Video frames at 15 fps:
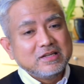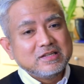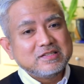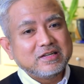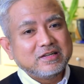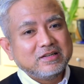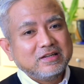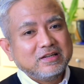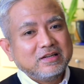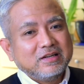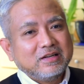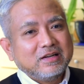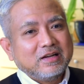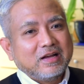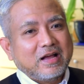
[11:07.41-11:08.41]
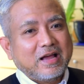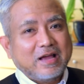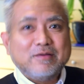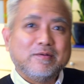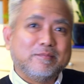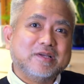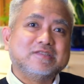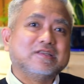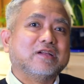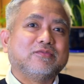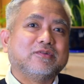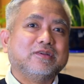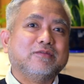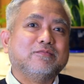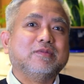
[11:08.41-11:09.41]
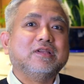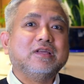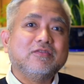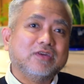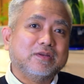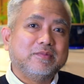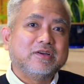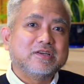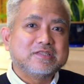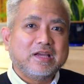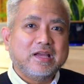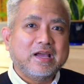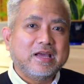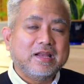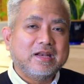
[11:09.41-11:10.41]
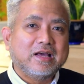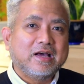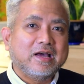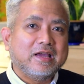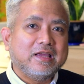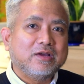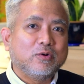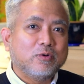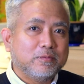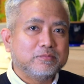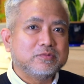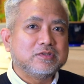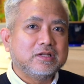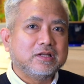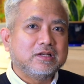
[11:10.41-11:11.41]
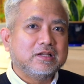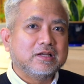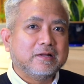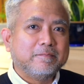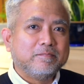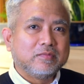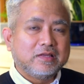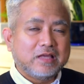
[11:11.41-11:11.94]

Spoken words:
So I myself couldn't believe it because I had high hopes that the